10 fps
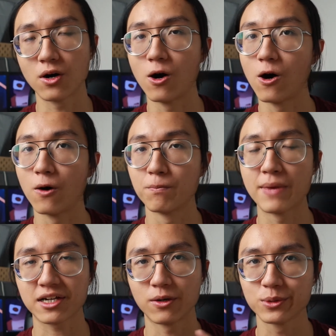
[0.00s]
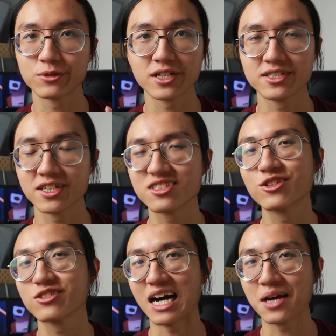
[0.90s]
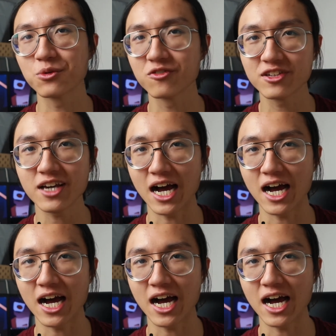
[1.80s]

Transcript: or Mac computer, just use iMovie.